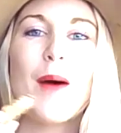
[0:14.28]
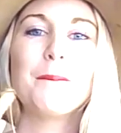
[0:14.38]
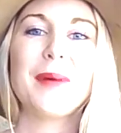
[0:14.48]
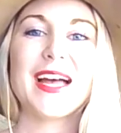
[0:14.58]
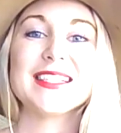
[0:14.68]

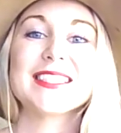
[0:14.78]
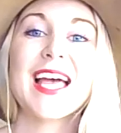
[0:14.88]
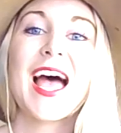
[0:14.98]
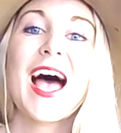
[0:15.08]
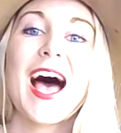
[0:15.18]
But
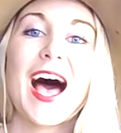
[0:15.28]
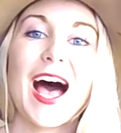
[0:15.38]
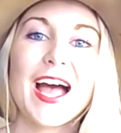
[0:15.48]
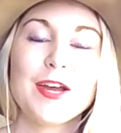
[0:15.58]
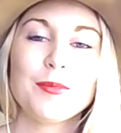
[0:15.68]

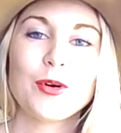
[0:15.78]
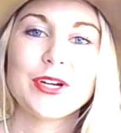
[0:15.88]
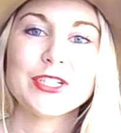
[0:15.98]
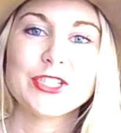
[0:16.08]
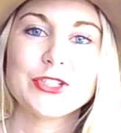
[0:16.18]
I am
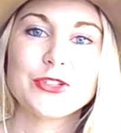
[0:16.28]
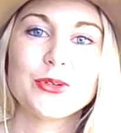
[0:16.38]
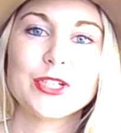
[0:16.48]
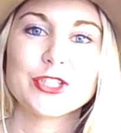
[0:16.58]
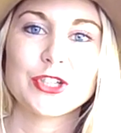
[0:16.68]
going
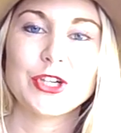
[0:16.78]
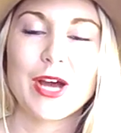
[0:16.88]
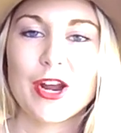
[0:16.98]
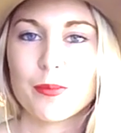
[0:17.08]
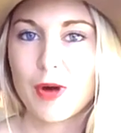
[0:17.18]
to show you
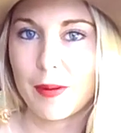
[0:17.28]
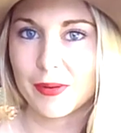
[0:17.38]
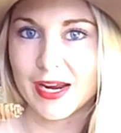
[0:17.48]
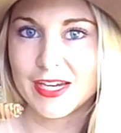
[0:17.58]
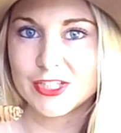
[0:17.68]
how to
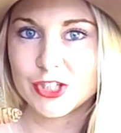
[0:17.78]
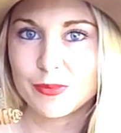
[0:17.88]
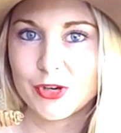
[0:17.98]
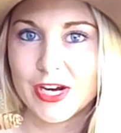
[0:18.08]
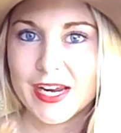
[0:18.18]
propagate
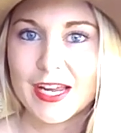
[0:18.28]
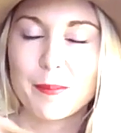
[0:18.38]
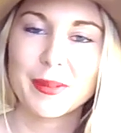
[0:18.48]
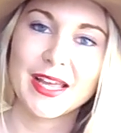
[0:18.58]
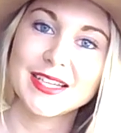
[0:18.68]
turmeric,
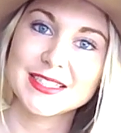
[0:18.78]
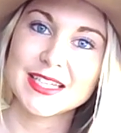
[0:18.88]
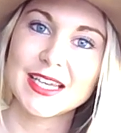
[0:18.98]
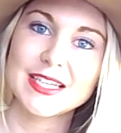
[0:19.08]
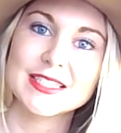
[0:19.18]
plant
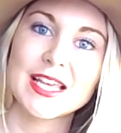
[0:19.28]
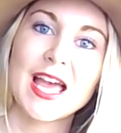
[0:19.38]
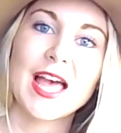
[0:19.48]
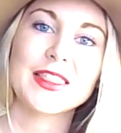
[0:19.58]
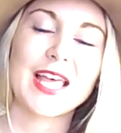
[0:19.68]
it,
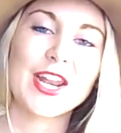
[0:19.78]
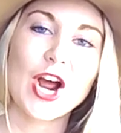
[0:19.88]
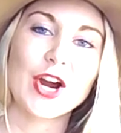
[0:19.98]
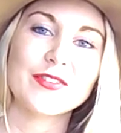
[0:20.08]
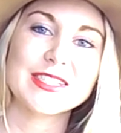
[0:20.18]
then
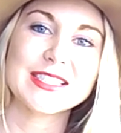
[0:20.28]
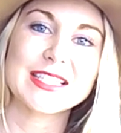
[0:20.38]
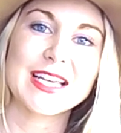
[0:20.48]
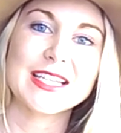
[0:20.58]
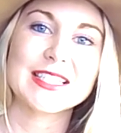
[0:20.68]
harvest
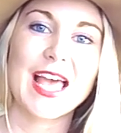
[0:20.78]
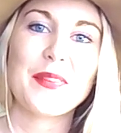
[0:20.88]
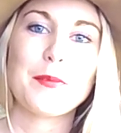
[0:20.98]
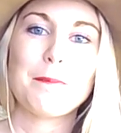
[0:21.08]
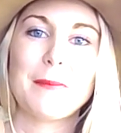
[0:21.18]
it,
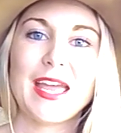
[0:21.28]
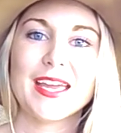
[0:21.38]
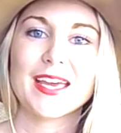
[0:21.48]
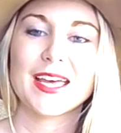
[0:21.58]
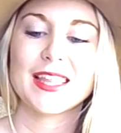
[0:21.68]
and make
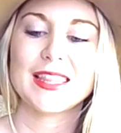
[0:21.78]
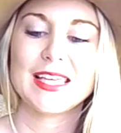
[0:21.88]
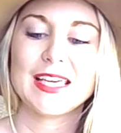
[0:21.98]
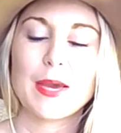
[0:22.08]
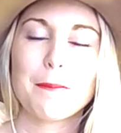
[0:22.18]

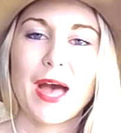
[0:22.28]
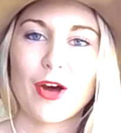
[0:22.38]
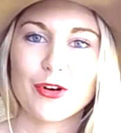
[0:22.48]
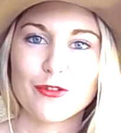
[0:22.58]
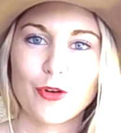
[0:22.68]
the
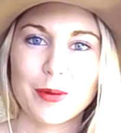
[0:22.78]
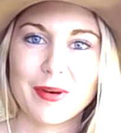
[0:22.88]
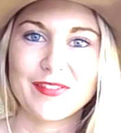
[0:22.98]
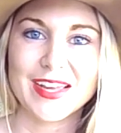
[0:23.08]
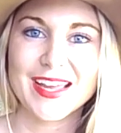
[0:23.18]
powder form
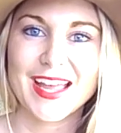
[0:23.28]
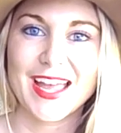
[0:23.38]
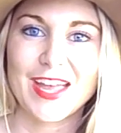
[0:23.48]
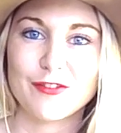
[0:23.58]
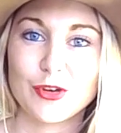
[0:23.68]
of it
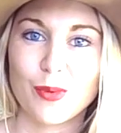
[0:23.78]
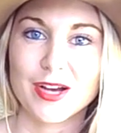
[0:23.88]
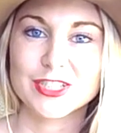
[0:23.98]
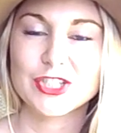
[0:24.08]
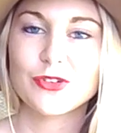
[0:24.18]
if you
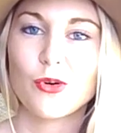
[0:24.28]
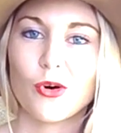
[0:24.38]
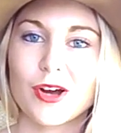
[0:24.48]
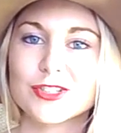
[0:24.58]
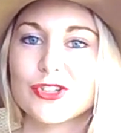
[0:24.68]
want to, or
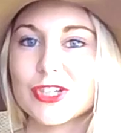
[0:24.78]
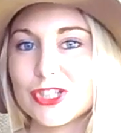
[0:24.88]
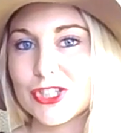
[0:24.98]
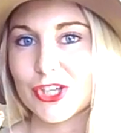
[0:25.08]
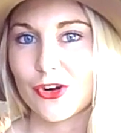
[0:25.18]
else you can
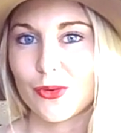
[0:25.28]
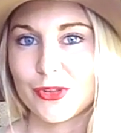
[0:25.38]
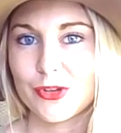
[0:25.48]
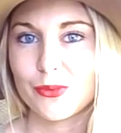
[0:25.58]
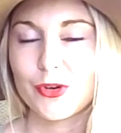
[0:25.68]
just cook
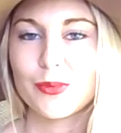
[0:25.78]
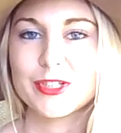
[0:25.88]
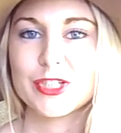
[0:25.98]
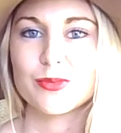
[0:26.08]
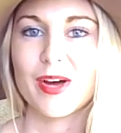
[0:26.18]
with the root,
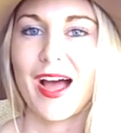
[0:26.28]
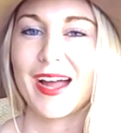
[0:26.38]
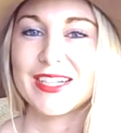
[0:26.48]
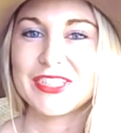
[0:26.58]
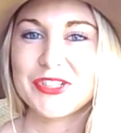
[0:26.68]
which is what
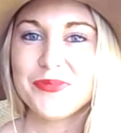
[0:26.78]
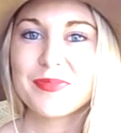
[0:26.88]
I do.